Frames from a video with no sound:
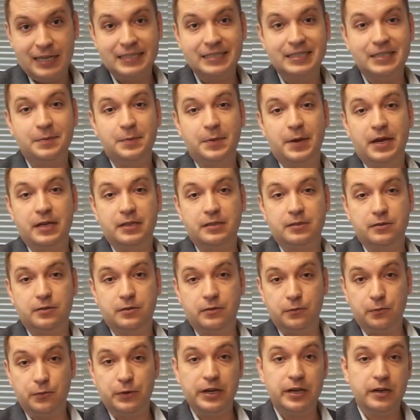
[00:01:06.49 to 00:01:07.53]
depends
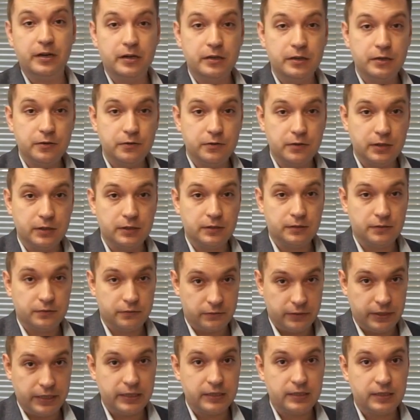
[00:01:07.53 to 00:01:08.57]
on where you are
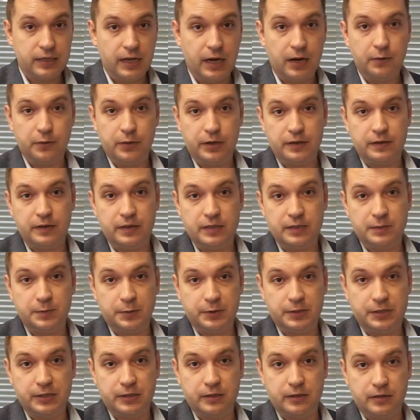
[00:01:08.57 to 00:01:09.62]
right now at this
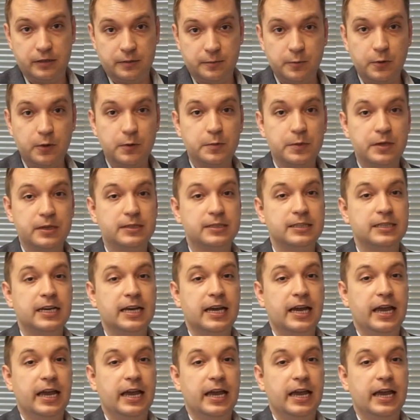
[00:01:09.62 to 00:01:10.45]
particular moment